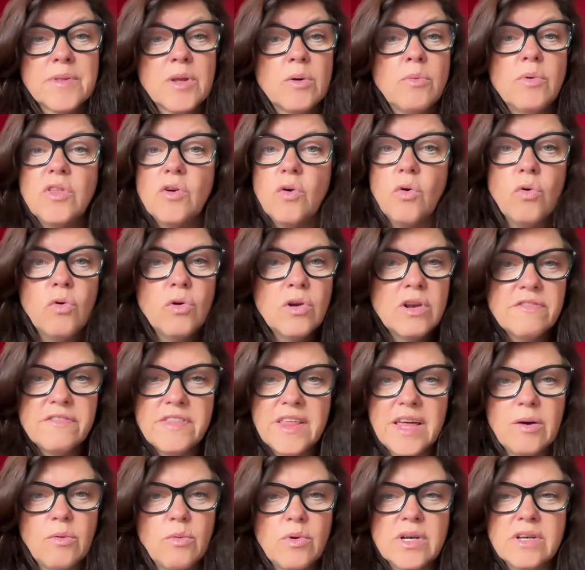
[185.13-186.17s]
with all of
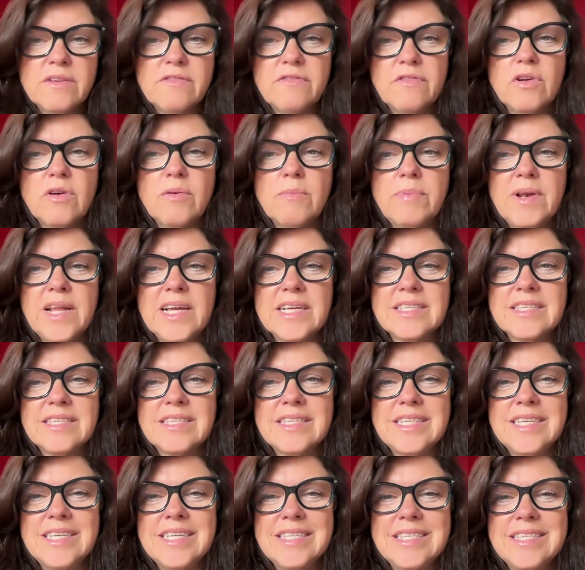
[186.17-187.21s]
their wonderful
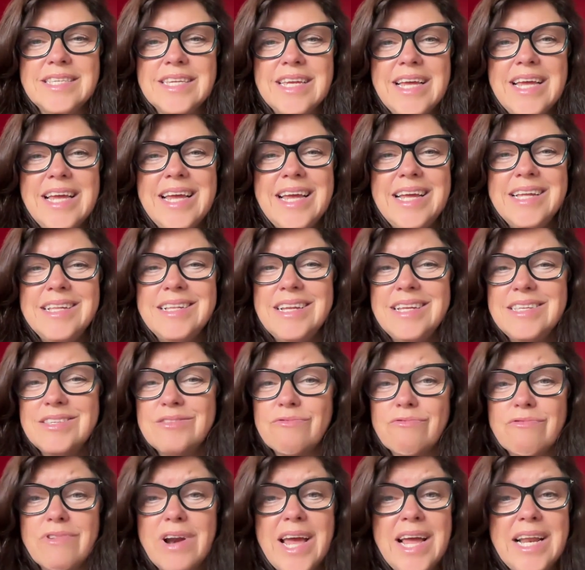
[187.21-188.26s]
complexities, and
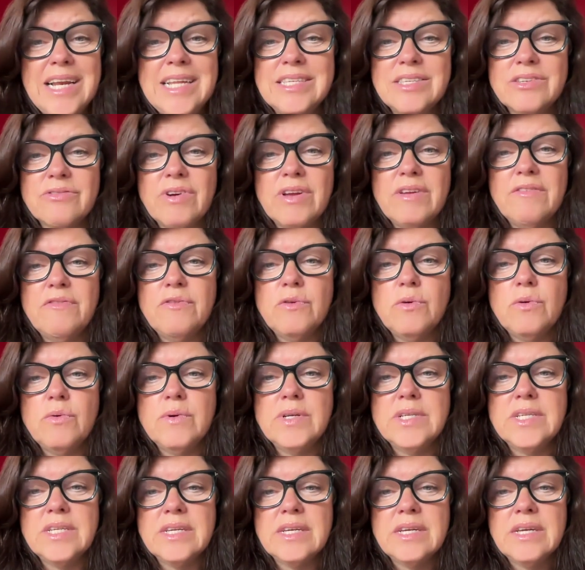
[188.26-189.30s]
it's rarely
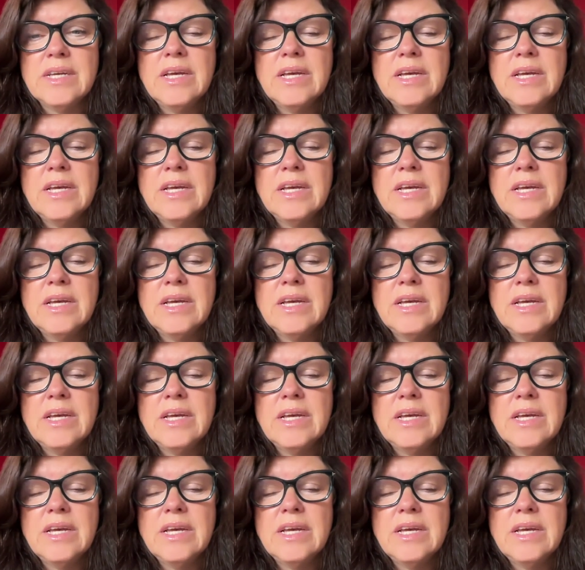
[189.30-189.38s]
straightforward.